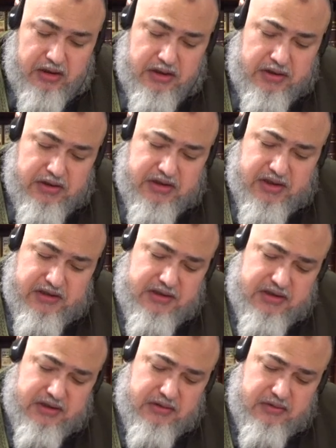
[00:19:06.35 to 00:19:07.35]

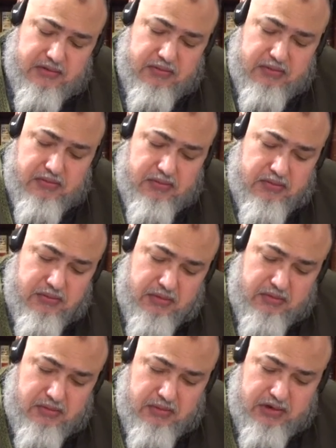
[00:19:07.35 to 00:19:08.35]
since
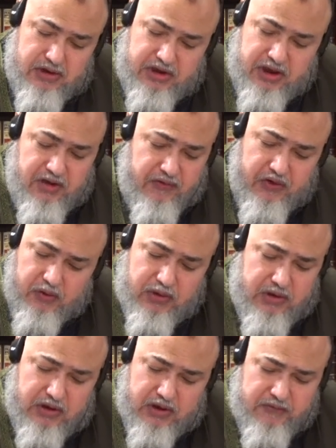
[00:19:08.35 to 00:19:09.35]
nearly everyone
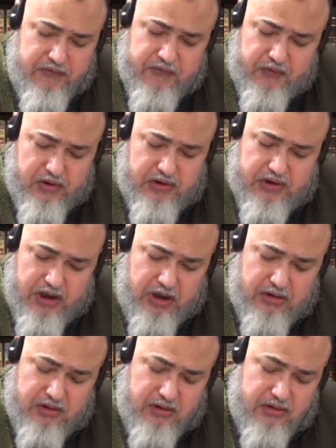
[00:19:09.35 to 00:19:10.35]
that I've looked
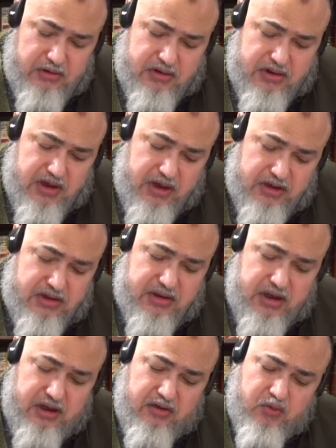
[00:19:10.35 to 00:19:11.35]
at says
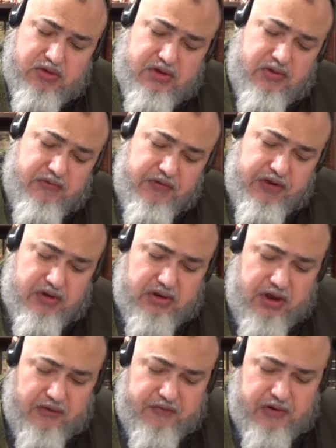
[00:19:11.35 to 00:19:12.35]
that it was revealed
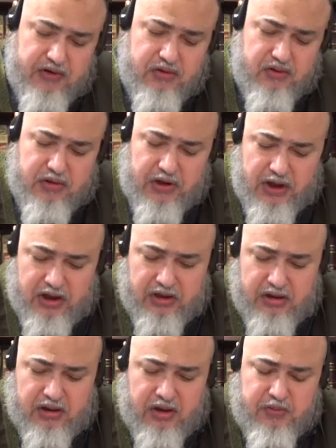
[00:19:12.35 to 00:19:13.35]
after
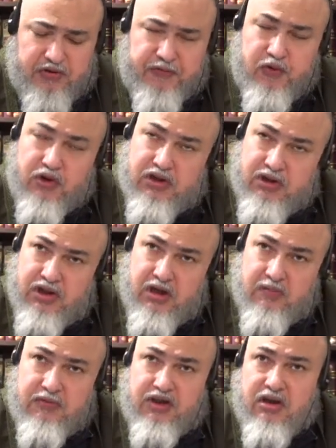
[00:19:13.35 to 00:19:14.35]
Dukhan, before
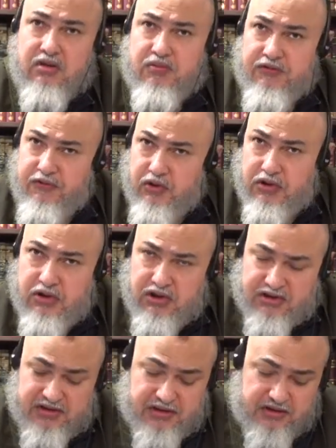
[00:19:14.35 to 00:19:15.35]
An-Naml, and before
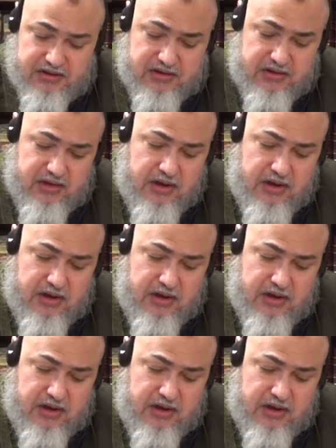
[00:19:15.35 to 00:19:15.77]
Qasas,